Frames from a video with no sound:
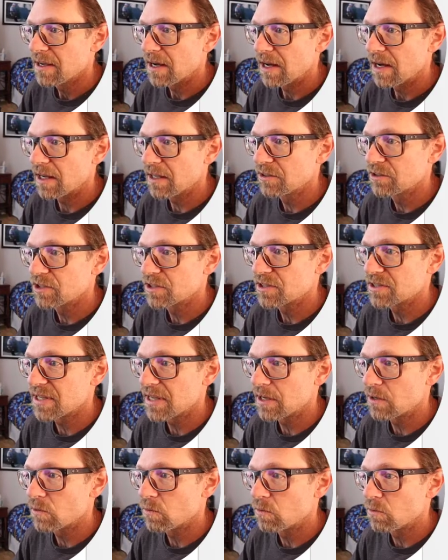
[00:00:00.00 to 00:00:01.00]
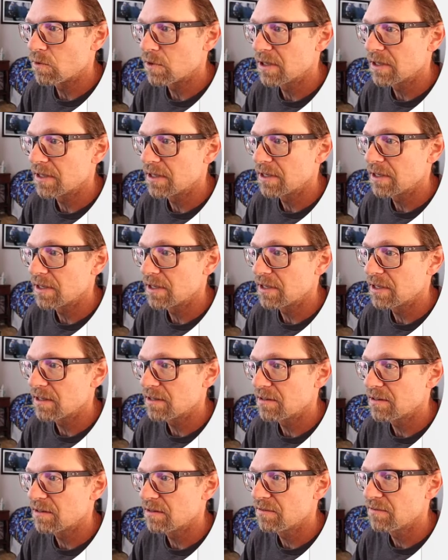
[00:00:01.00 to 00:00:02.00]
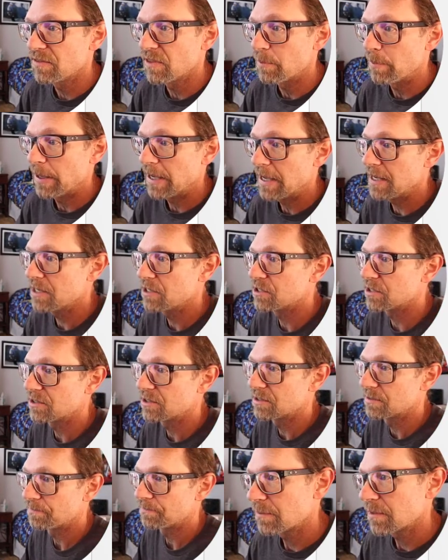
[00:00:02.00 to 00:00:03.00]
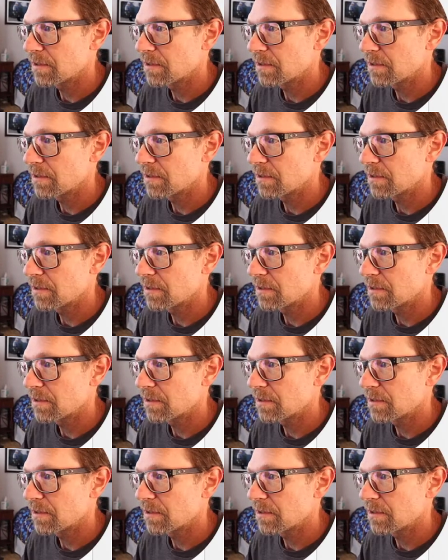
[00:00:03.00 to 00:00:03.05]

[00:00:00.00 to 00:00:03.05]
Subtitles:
I'll just take one of the pages.